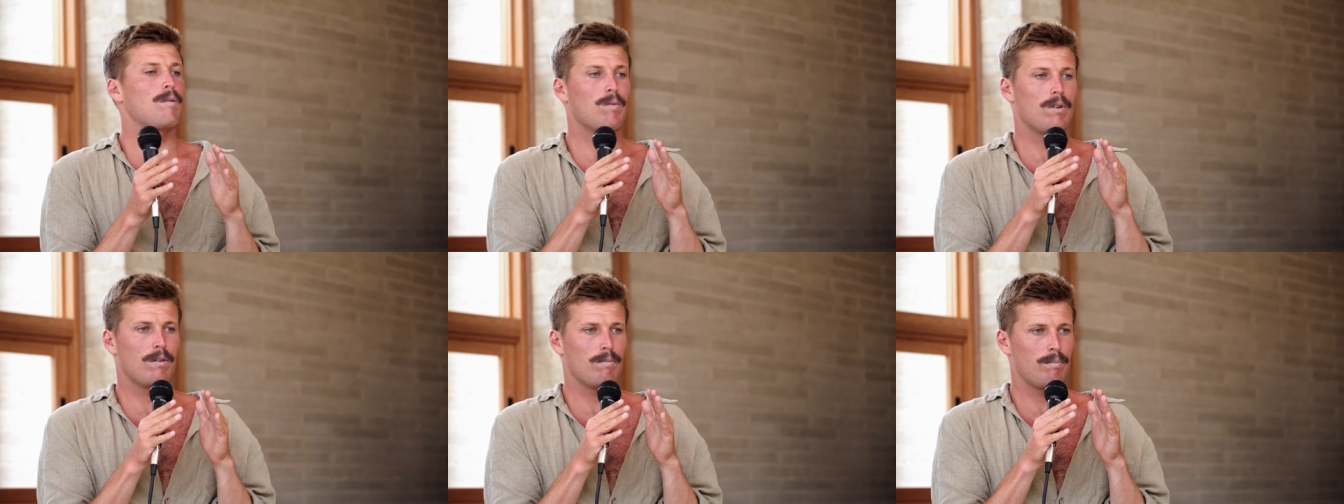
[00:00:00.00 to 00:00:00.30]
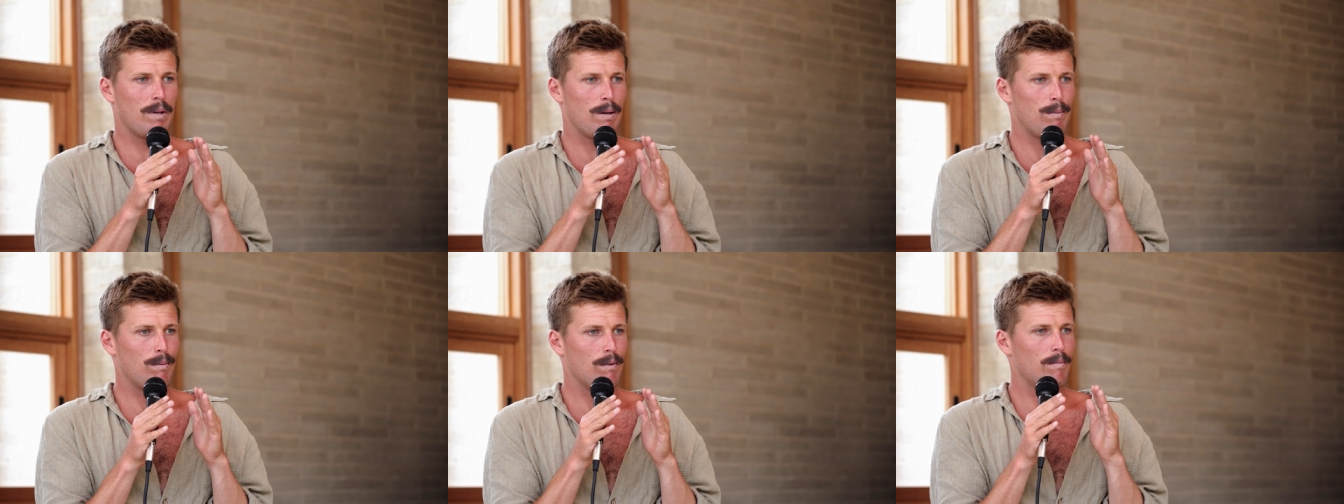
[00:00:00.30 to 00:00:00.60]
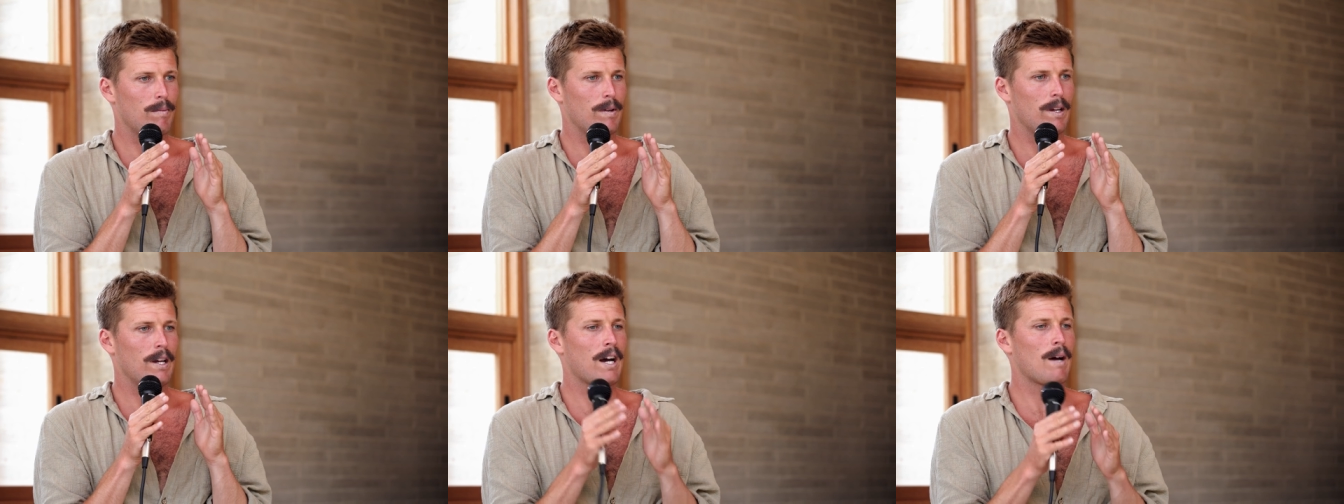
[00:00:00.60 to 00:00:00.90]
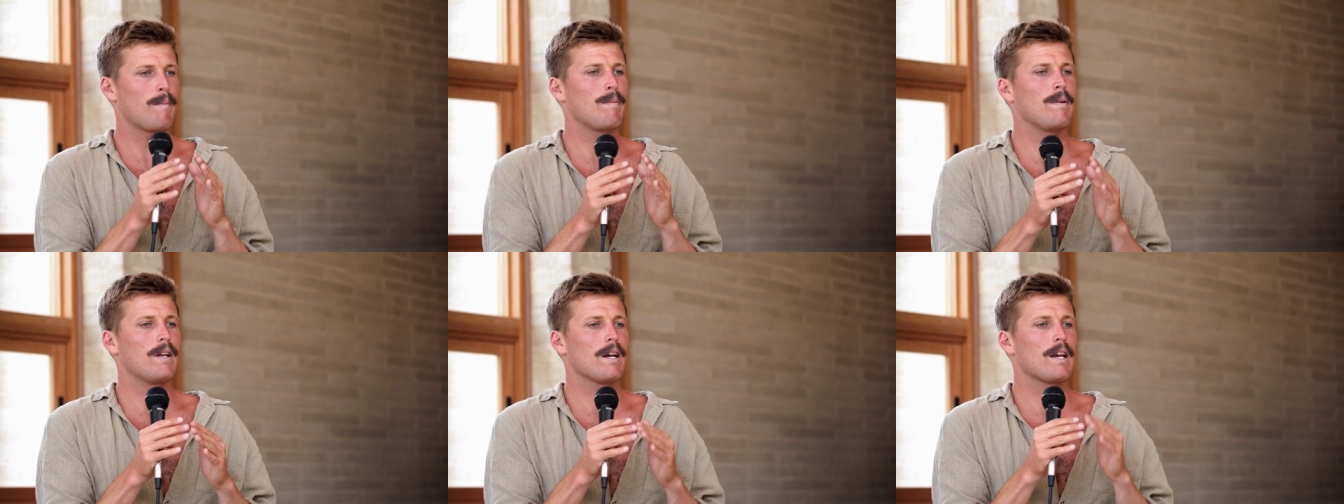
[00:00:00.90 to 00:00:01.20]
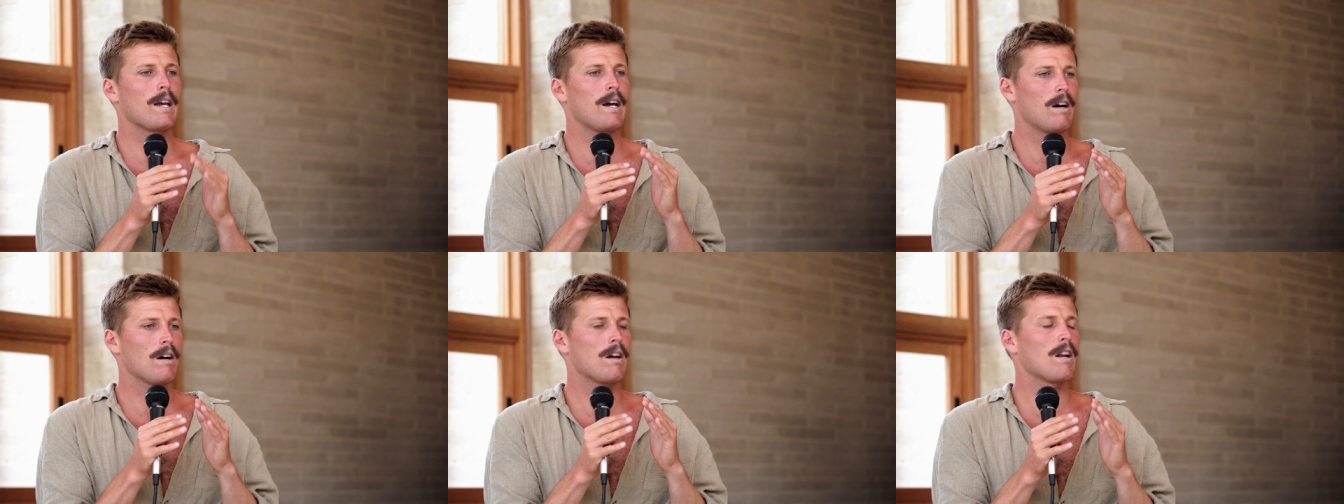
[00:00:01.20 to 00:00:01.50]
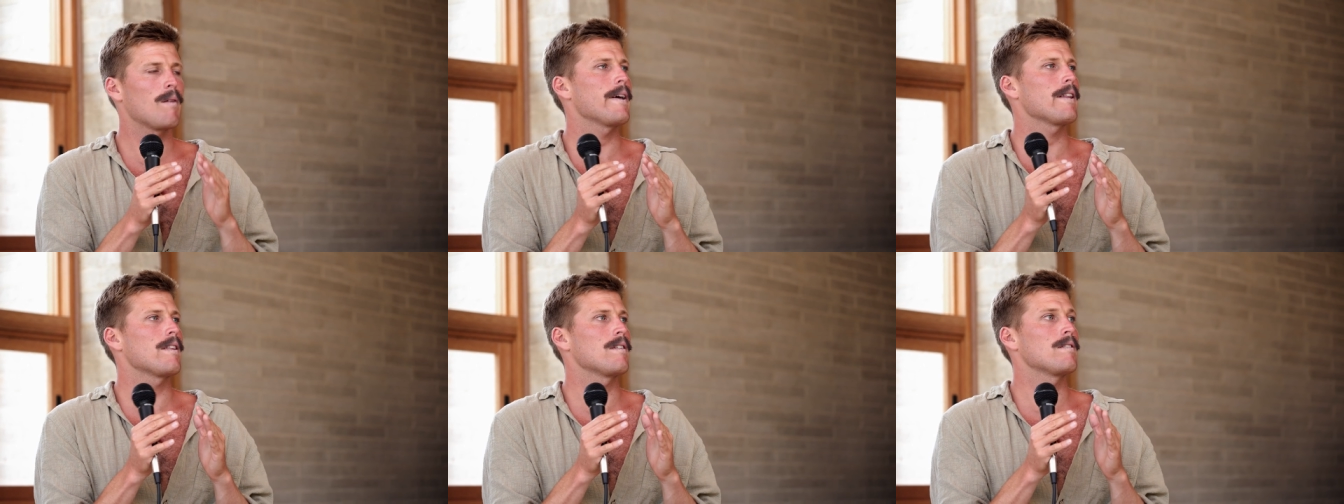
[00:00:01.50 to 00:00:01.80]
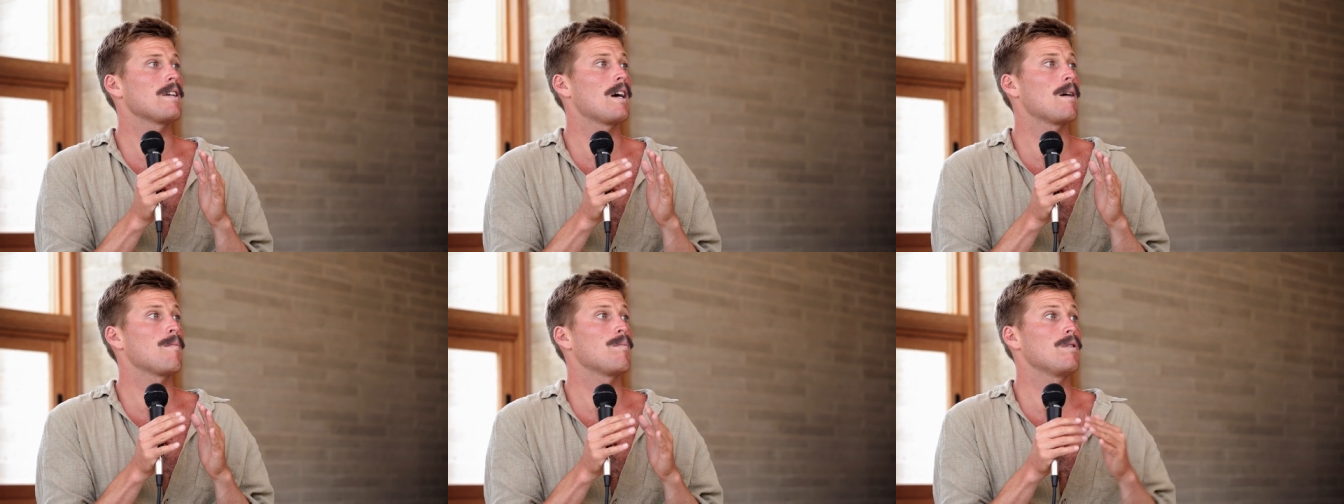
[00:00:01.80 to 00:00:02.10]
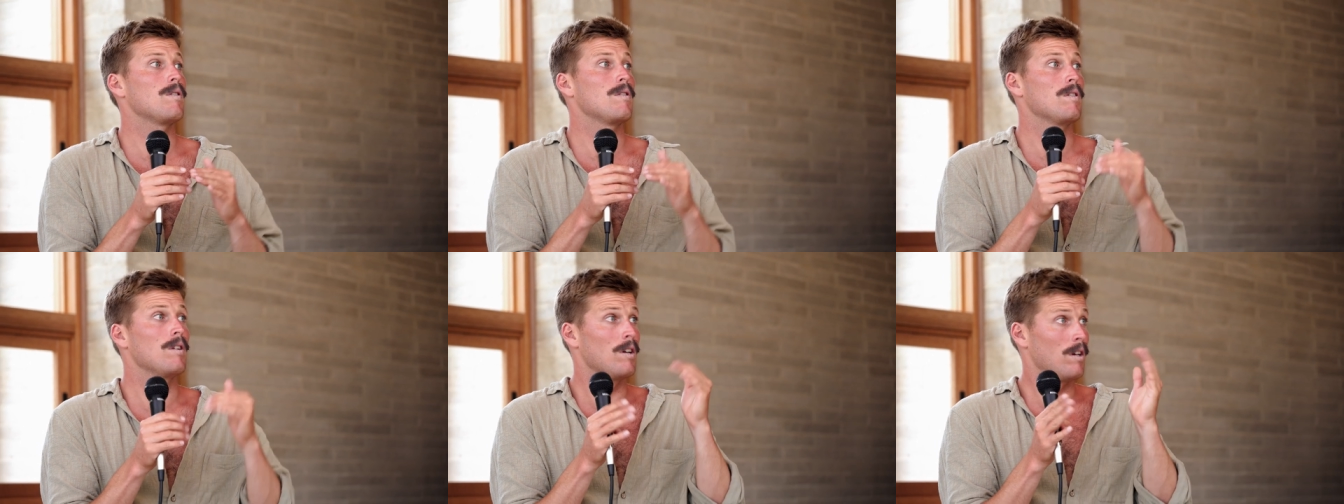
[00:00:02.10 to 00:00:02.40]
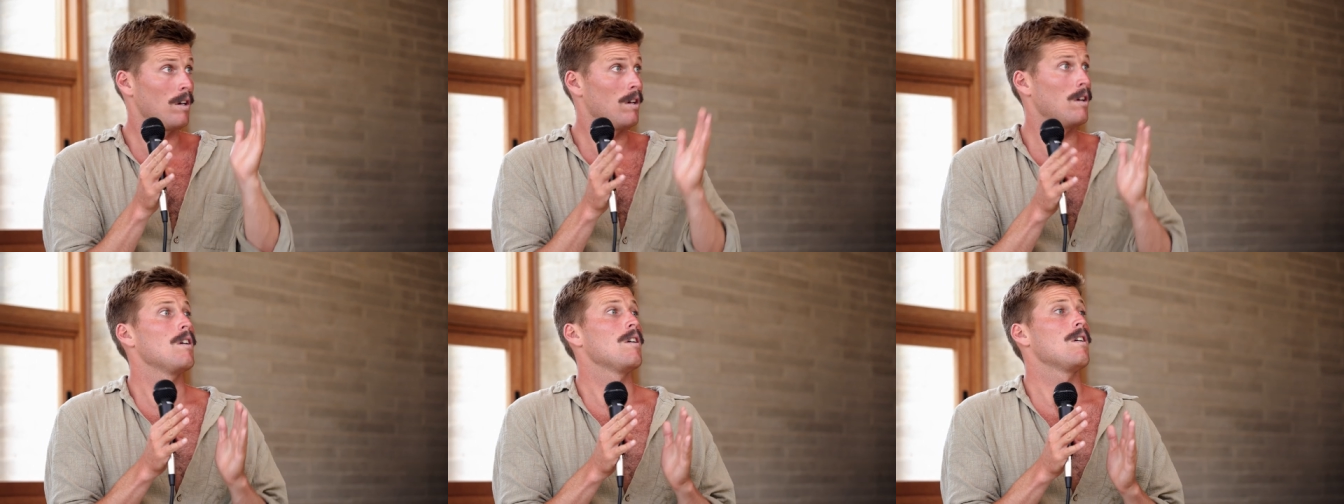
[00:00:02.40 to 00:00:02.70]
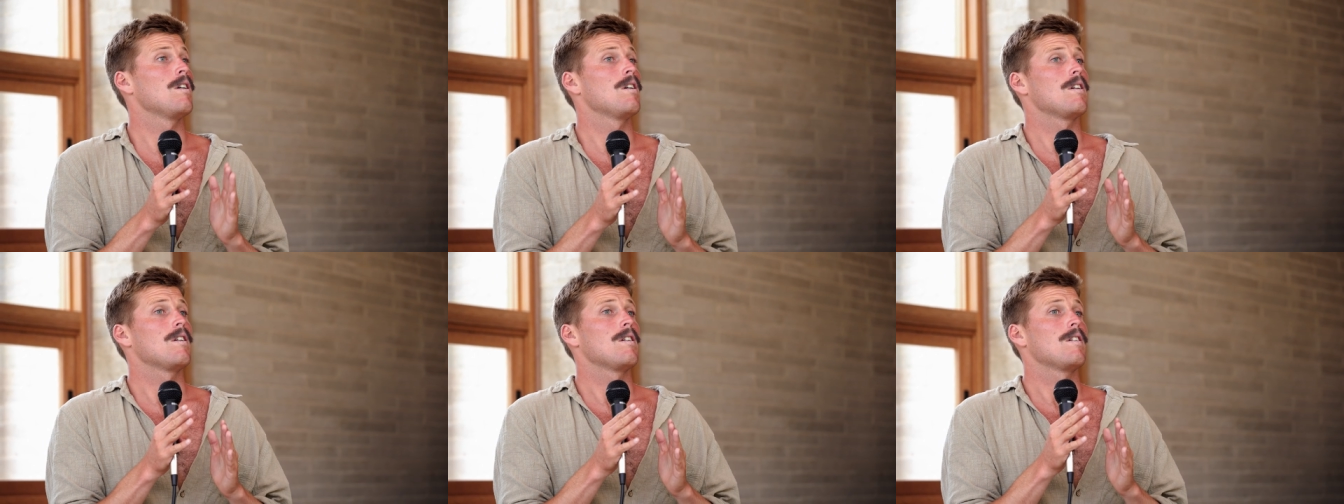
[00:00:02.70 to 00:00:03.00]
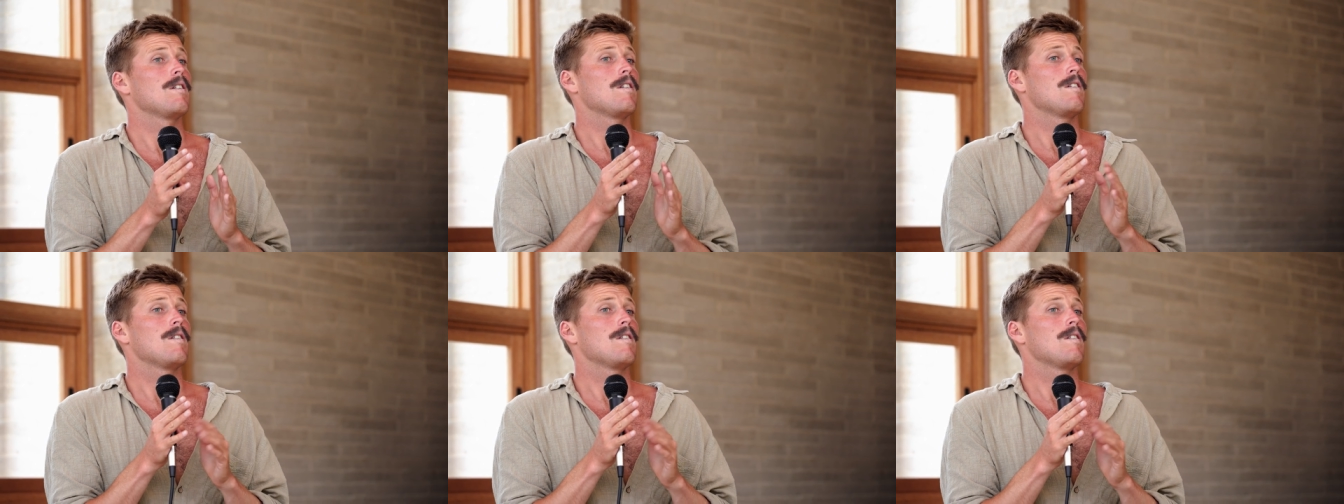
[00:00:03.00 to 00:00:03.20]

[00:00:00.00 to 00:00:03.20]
I want people to be happy. Like, how can I make this happen? Mm.